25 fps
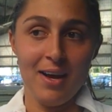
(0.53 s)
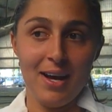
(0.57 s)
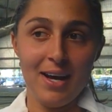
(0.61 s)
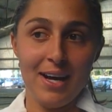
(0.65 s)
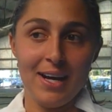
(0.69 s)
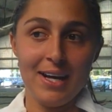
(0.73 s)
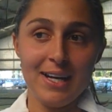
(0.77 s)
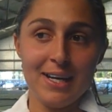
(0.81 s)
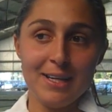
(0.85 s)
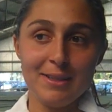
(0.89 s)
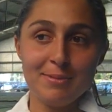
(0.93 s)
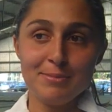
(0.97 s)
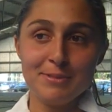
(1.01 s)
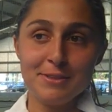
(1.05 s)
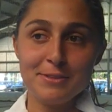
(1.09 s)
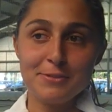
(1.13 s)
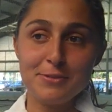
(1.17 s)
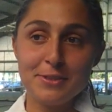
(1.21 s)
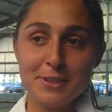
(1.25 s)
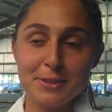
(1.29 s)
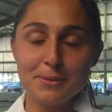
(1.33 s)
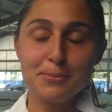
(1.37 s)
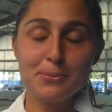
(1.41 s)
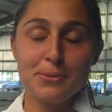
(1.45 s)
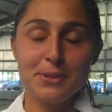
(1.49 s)
I
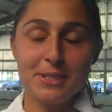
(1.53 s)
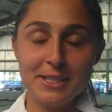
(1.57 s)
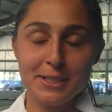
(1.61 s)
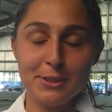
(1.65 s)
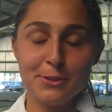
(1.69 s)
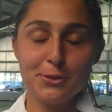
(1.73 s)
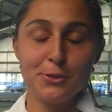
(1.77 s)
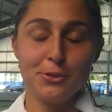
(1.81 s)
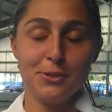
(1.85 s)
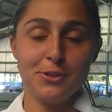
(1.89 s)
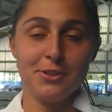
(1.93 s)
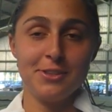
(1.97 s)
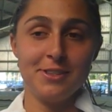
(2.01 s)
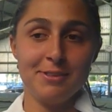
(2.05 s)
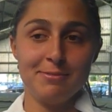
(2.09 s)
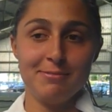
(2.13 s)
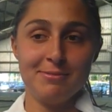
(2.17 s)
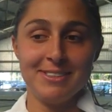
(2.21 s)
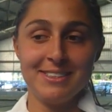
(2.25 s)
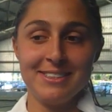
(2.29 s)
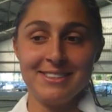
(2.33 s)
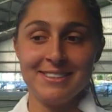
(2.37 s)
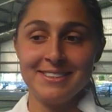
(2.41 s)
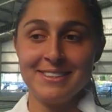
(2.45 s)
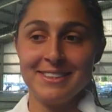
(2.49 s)
feel pretty good. I
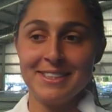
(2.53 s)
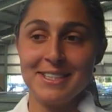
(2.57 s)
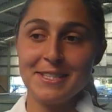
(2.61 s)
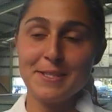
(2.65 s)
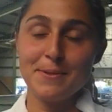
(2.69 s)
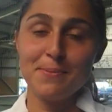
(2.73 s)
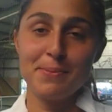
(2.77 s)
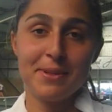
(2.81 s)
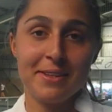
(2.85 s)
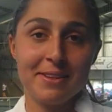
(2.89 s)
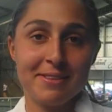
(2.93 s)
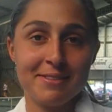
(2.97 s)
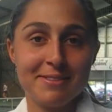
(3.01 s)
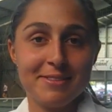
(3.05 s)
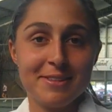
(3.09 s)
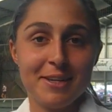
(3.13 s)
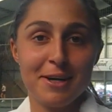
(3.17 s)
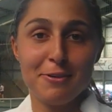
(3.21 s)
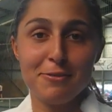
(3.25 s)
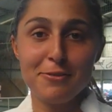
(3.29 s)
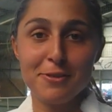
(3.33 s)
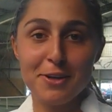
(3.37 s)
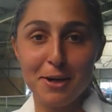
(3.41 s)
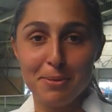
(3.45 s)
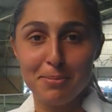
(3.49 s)
mean, it's been a
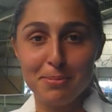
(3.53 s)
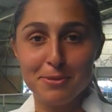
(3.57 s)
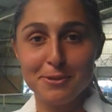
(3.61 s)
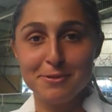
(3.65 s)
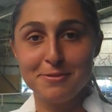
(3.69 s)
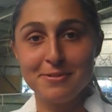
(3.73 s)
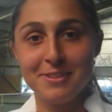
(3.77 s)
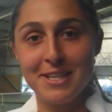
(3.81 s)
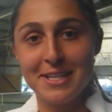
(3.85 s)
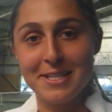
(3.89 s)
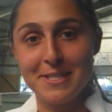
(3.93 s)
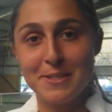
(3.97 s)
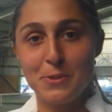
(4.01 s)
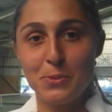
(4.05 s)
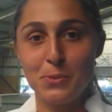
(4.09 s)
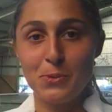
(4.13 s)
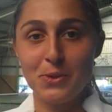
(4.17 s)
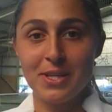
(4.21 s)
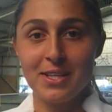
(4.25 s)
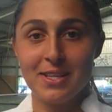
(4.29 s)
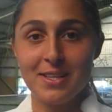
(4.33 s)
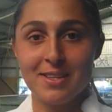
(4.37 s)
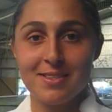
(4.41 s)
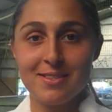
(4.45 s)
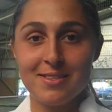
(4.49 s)
tough couple of last
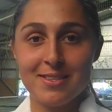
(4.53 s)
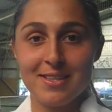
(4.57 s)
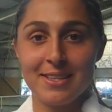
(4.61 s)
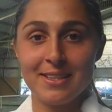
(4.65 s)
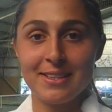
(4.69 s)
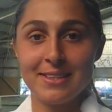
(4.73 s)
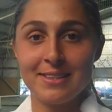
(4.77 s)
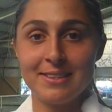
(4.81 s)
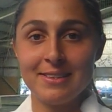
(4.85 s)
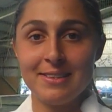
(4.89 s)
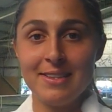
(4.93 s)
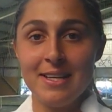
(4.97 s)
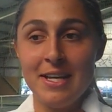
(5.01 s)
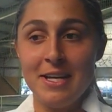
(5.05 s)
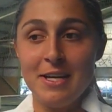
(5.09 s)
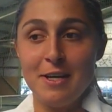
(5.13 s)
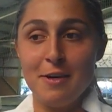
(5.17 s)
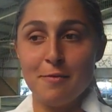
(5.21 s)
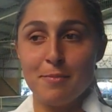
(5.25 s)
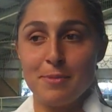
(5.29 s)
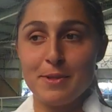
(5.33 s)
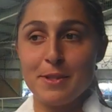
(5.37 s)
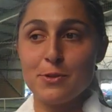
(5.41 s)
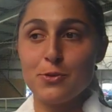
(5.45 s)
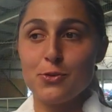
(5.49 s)
weeks and
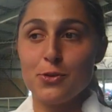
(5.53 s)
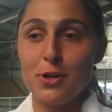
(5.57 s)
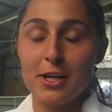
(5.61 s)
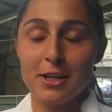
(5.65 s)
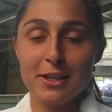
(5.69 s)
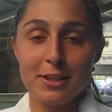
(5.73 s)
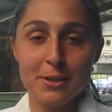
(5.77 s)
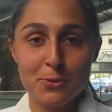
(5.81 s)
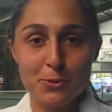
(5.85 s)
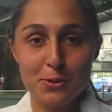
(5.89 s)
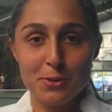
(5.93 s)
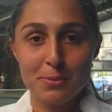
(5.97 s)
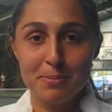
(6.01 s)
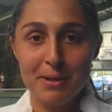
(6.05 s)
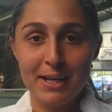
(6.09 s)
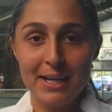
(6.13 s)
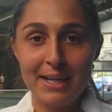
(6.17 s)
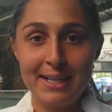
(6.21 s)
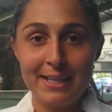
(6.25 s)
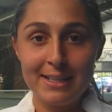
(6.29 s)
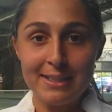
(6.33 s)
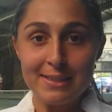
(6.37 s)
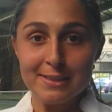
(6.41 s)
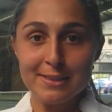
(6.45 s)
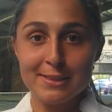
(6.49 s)
been struggling with my
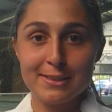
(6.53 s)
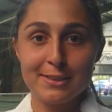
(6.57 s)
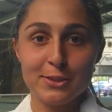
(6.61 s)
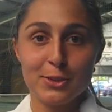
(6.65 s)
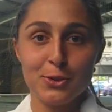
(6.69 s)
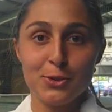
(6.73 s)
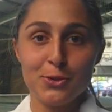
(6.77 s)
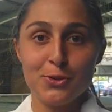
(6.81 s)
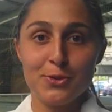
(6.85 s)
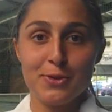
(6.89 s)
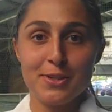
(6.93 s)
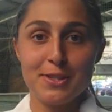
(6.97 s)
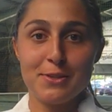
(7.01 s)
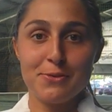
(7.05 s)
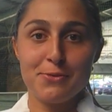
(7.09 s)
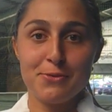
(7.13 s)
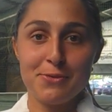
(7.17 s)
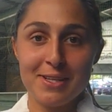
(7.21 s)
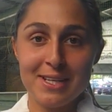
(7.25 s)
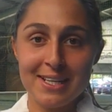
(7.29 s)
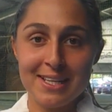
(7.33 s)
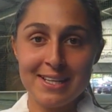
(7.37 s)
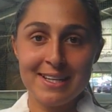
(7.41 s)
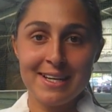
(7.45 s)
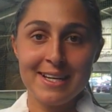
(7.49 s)
health, so it's
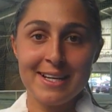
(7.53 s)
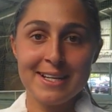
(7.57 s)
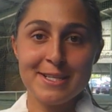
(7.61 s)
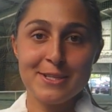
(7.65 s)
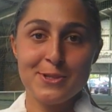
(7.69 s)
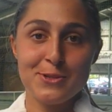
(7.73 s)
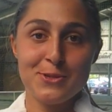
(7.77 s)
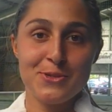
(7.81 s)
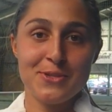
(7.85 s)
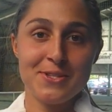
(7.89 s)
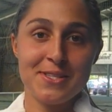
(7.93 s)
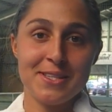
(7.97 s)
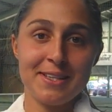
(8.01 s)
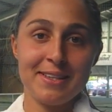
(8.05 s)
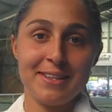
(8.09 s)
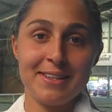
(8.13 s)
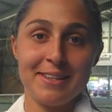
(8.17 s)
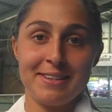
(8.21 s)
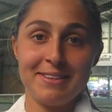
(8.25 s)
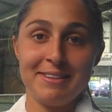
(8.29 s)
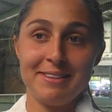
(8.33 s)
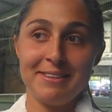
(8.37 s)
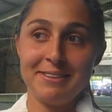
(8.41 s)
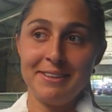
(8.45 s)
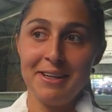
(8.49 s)
really nice to see
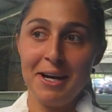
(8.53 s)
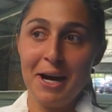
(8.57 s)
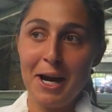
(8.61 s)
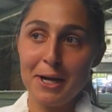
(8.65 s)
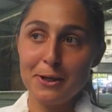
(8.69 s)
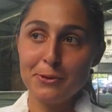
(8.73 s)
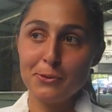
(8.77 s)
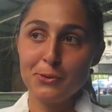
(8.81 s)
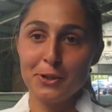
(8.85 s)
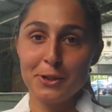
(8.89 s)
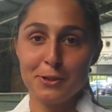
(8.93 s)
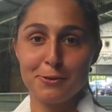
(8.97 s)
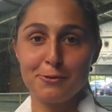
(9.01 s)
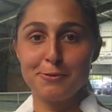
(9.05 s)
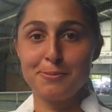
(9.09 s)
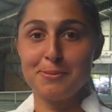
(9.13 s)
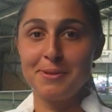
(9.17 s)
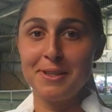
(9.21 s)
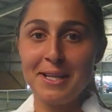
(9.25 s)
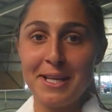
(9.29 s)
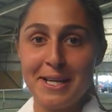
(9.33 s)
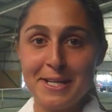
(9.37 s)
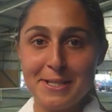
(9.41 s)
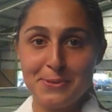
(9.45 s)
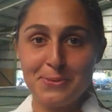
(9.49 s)
that the hard work from the
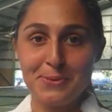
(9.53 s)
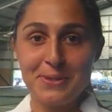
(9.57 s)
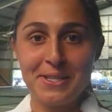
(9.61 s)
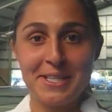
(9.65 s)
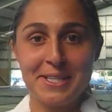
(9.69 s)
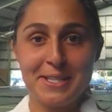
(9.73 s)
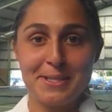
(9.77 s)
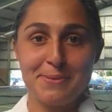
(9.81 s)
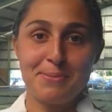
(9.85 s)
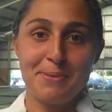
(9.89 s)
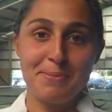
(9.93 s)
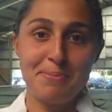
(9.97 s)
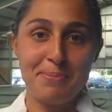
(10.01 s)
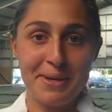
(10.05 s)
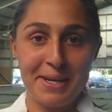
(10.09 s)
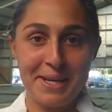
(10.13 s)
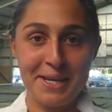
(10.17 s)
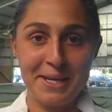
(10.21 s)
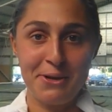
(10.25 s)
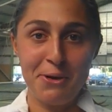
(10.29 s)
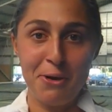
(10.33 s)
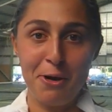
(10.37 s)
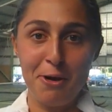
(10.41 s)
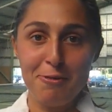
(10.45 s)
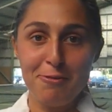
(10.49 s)
last week has been
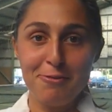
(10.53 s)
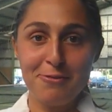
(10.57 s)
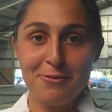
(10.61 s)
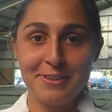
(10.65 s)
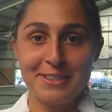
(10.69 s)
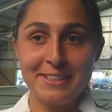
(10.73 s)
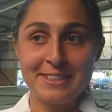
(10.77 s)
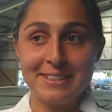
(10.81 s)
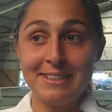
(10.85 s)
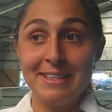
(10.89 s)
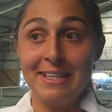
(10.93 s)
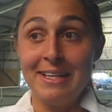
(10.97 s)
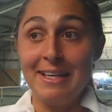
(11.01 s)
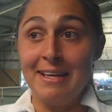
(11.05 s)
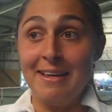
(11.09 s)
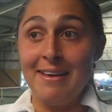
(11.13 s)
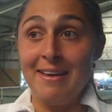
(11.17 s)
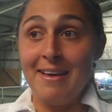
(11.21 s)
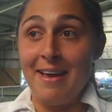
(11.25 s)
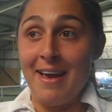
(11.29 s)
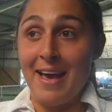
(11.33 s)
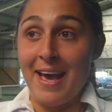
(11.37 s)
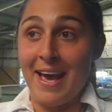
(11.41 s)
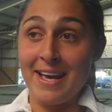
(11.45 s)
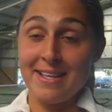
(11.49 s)
paying off, and
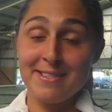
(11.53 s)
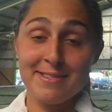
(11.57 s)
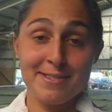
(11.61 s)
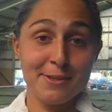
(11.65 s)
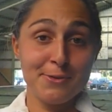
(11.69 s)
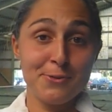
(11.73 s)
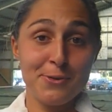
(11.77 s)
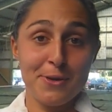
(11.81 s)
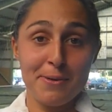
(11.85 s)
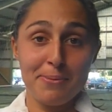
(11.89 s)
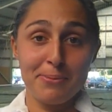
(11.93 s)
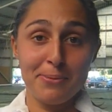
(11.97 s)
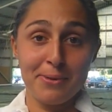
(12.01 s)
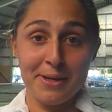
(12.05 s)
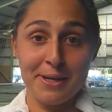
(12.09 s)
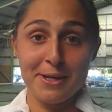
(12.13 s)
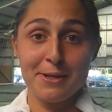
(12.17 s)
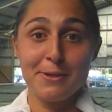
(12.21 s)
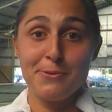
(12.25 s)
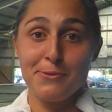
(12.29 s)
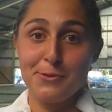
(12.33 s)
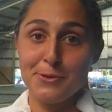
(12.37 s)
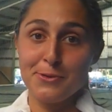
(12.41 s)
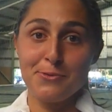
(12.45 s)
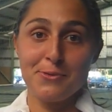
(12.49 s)
Anne's a great player and
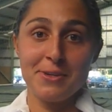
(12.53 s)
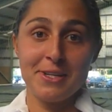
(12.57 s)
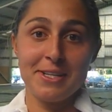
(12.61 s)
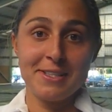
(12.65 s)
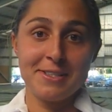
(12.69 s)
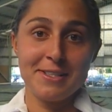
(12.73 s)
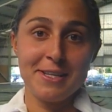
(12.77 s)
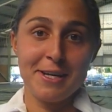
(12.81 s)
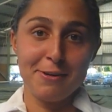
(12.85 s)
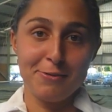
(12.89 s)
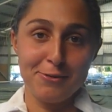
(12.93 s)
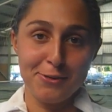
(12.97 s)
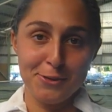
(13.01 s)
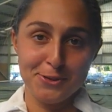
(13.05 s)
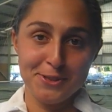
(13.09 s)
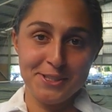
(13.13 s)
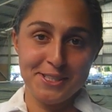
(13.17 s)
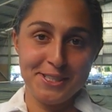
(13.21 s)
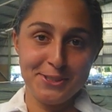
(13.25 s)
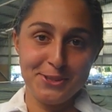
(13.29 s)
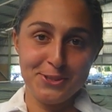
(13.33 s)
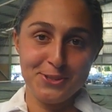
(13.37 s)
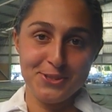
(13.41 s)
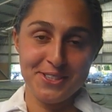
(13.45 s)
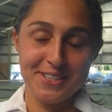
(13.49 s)
it was really tough out
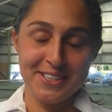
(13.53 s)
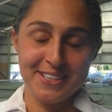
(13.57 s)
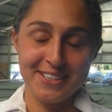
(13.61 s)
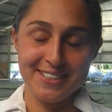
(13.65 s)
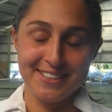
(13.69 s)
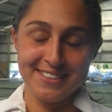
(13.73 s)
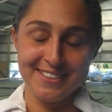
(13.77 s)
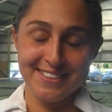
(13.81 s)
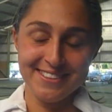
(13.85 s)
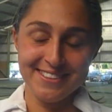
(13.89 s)
there today.